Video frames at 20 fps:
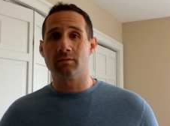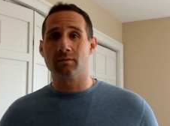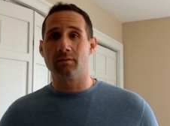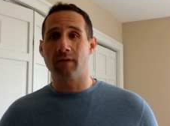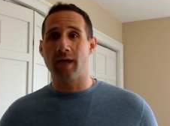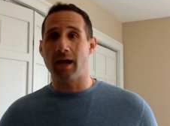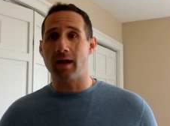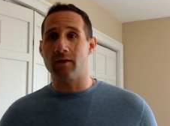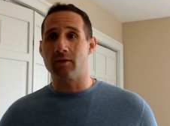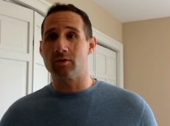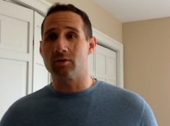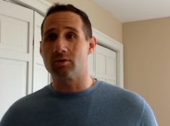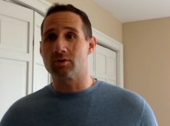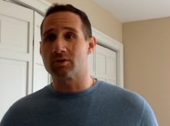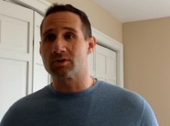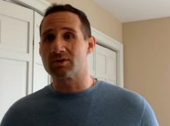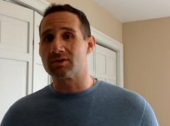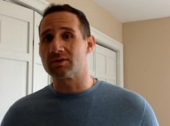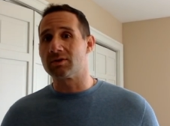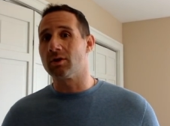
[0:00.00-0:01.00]
that you're
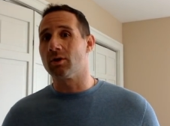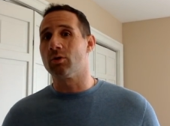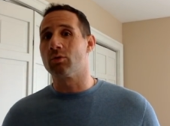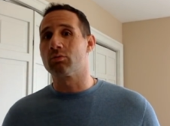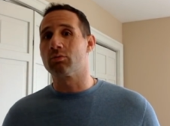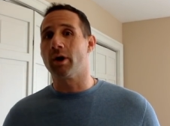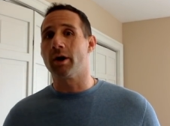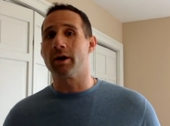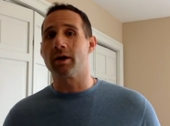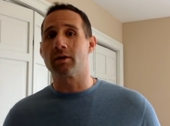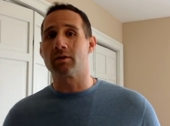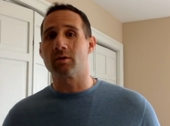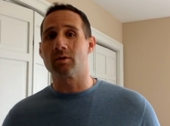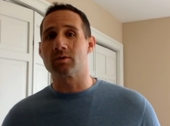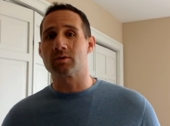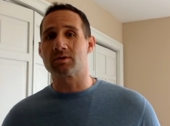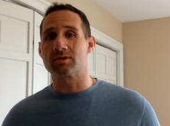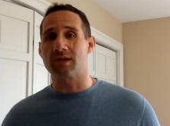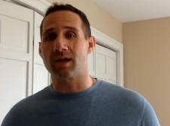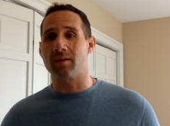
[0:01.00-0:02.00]
still running
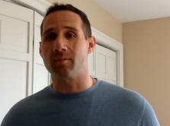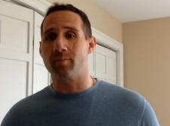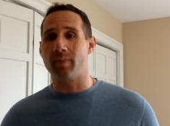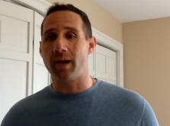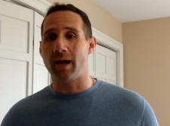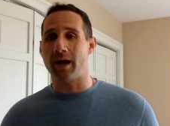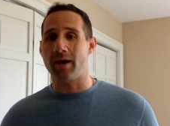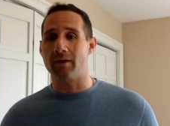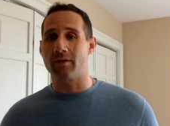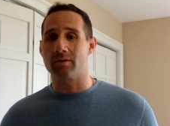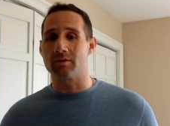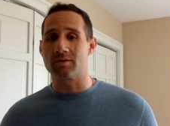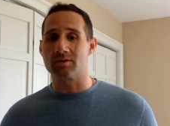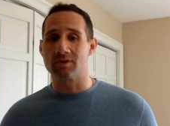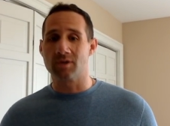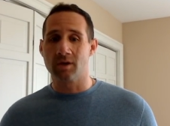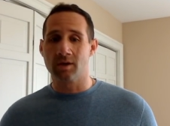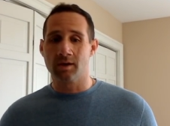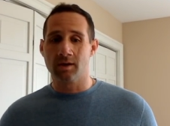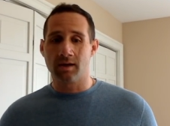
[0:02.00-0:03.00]
those same
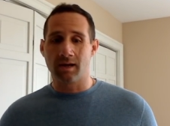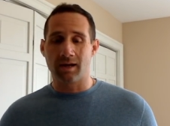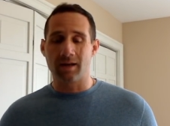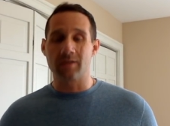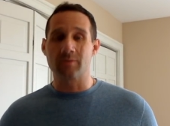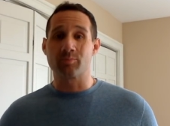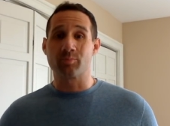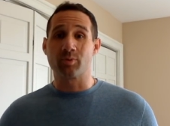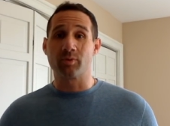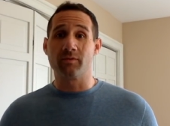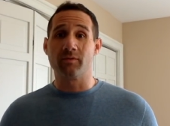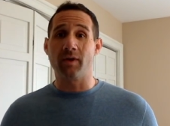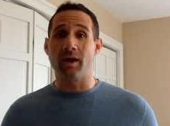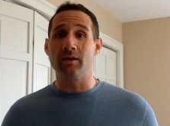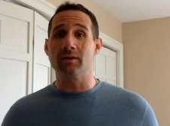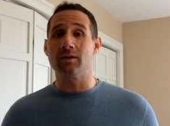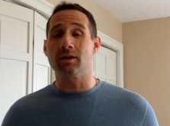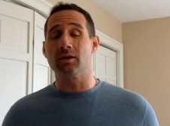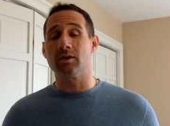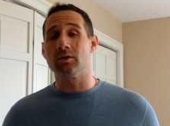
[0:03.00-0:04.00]
patterns and it's
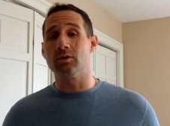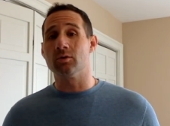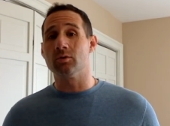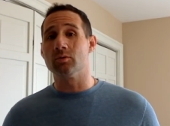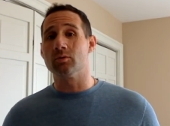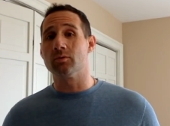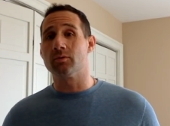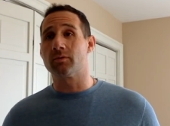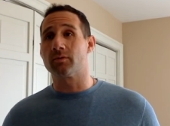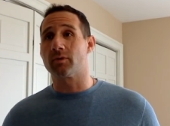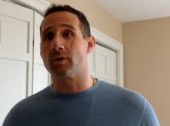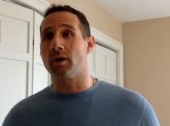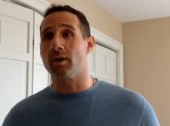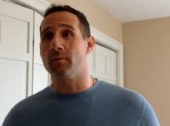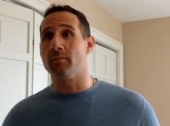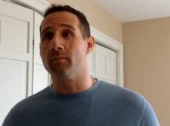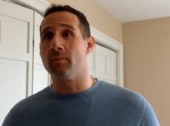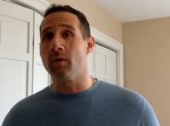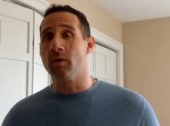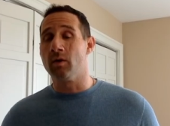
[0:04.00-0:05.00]
preventing you
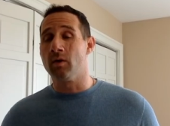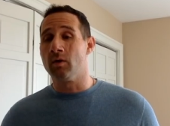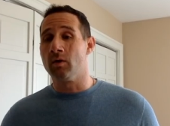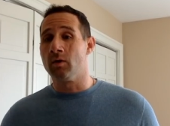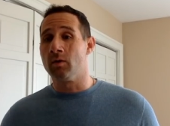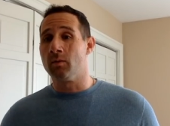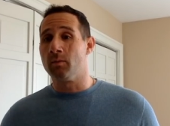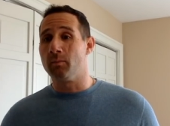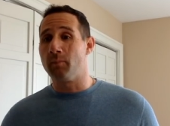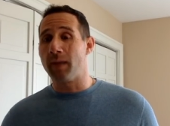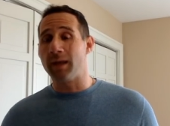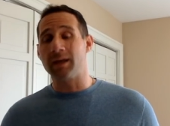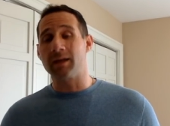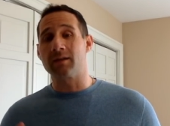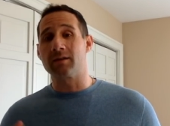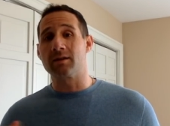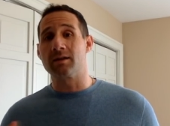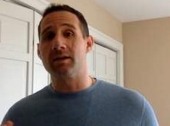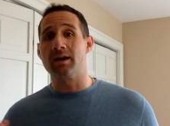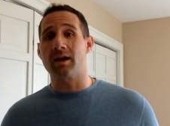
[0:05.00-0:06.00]
from
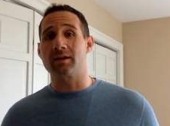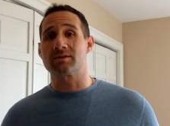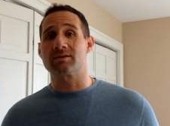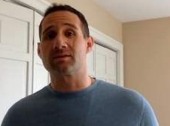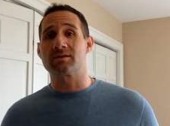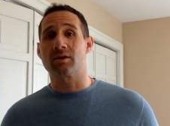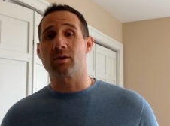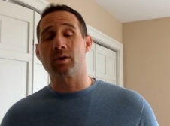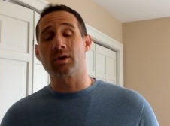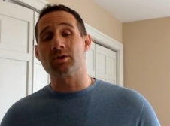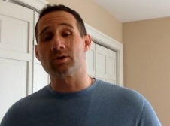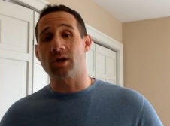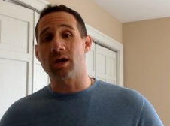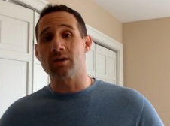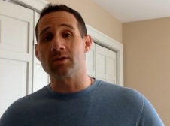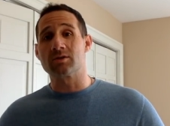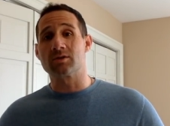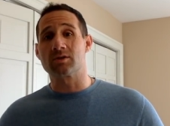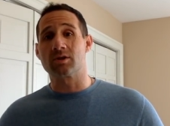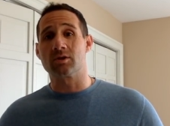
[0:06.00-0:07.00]
making the necessary
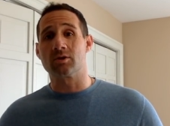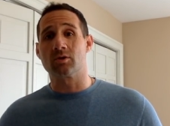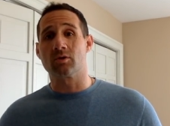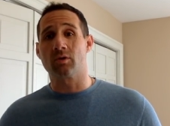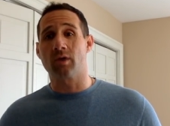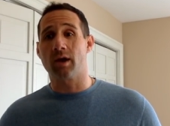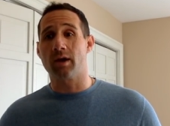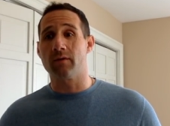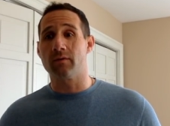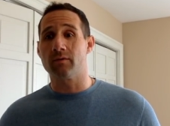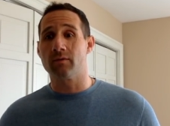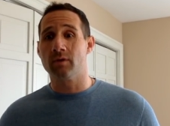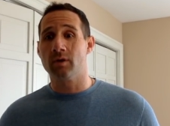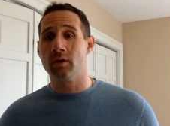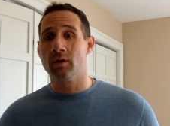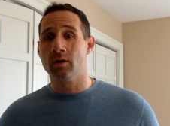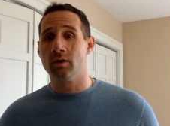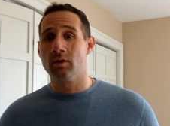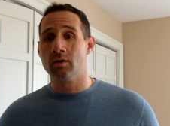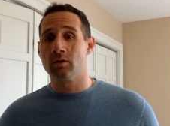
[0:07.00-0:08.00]
changes in your life
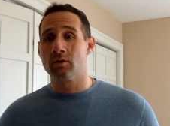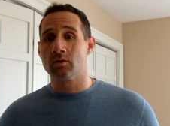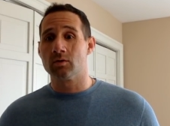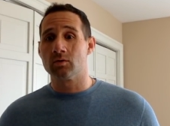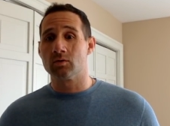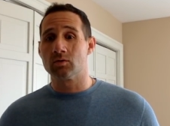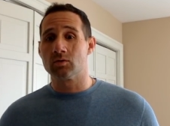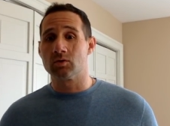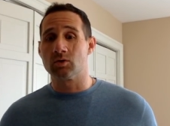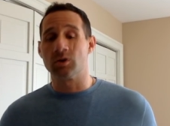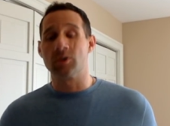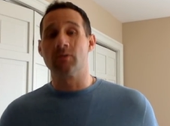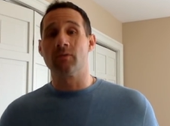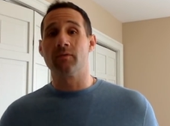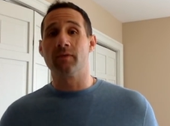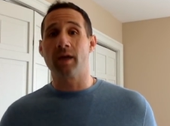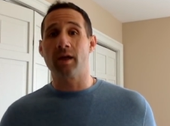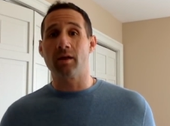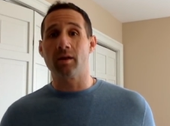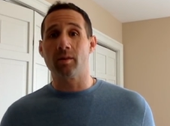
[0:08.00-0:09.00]
to
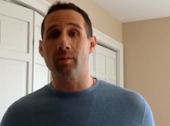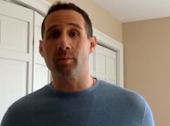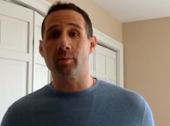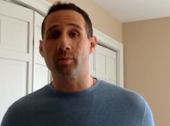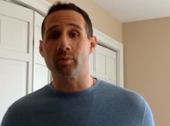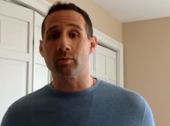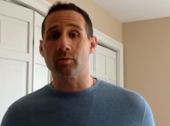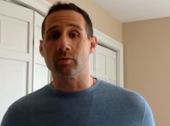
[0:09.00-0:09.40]
develop